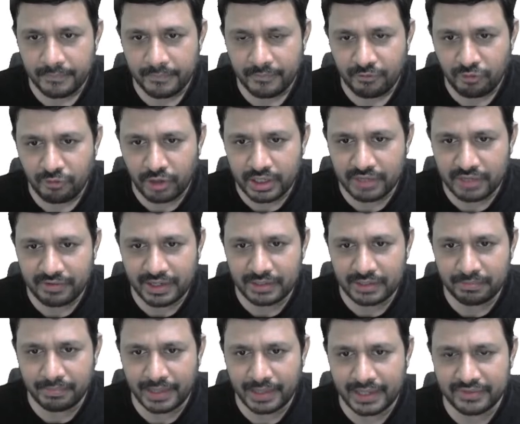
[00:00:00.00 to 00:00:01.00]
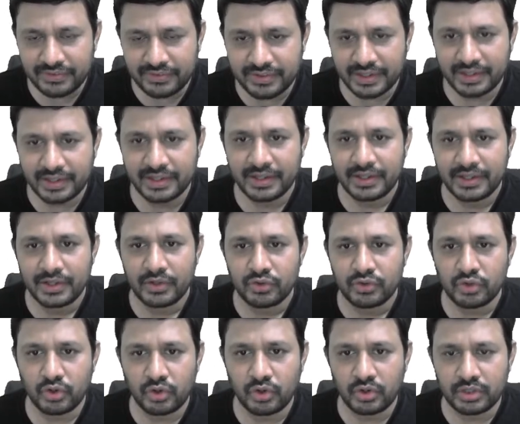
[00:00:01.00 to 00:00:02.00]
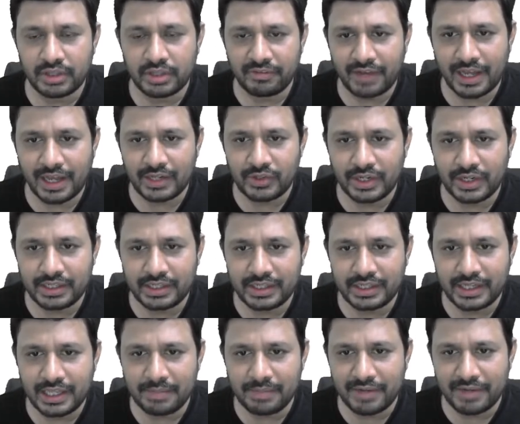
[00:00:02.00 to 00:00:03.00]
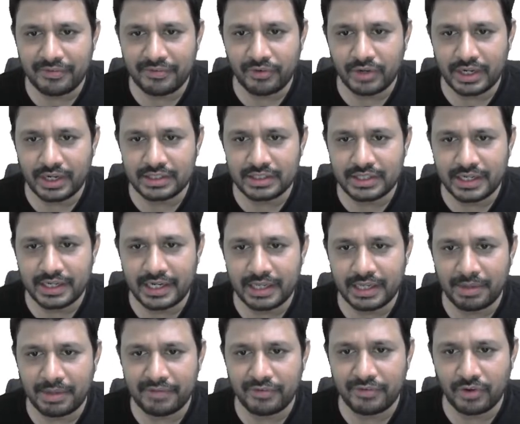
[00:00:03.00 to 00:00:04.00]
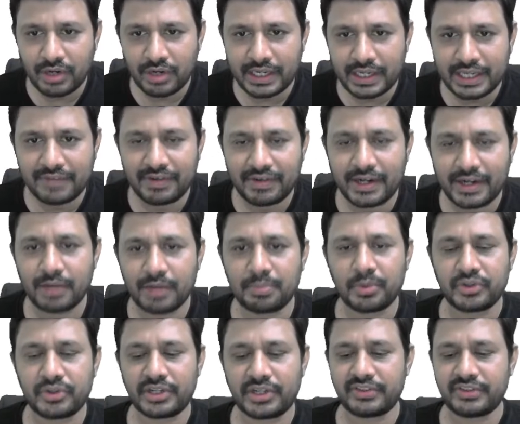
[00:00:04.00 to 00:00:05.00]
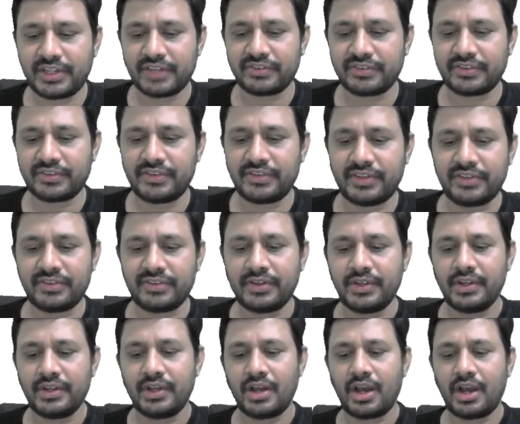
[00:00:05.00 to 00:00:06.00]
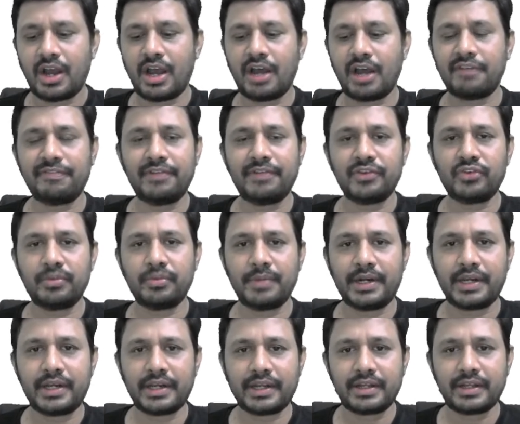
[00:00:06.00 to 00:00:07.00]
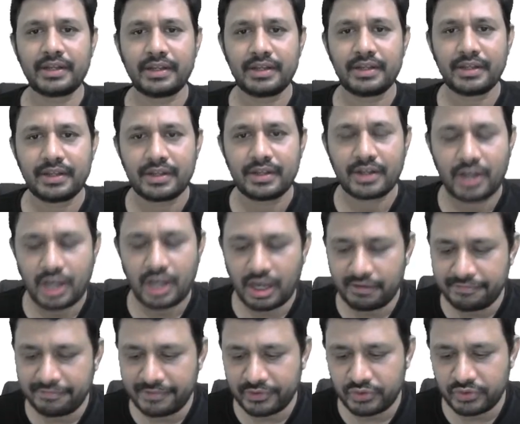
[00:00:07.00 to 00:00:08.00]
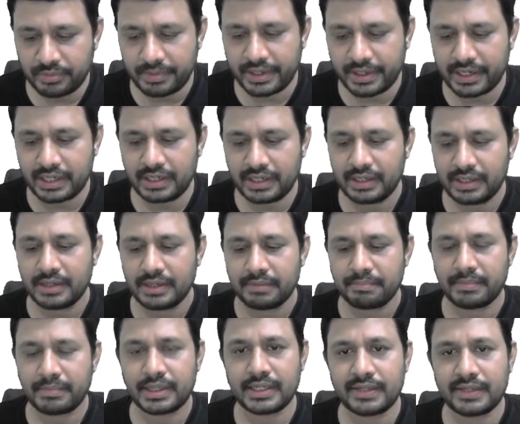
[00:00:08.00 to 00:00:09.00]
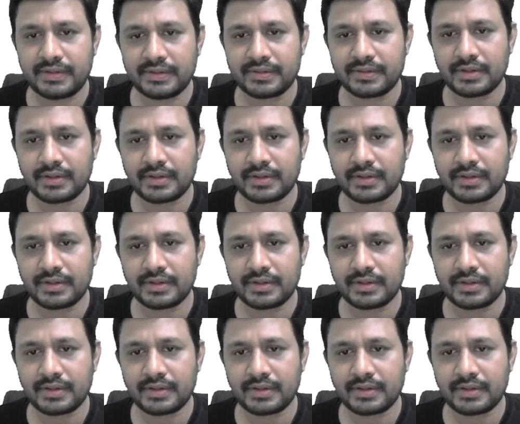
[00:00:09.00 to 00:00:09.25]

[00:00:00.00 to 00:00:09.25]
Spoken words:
What is the value? Minus 3. So the value at t by 4 and 3t by 4 are equal and opposites. Yes, this is half wave symmetric. Half wave symmetric, but this is